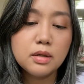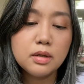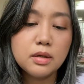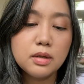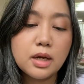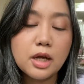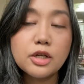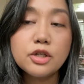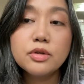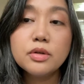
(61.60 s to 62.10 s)

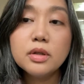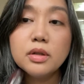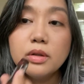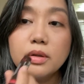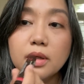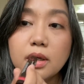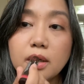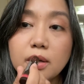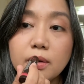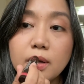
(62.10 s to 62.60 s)
natural
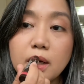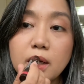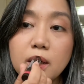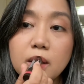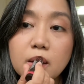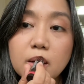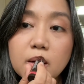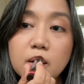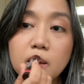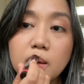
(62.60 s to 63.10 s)
looking
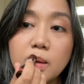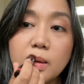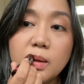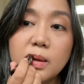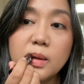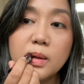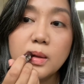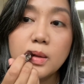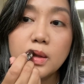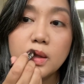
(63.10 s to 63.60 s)
red.
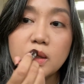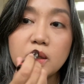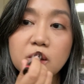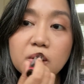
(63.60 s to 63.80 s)
Let's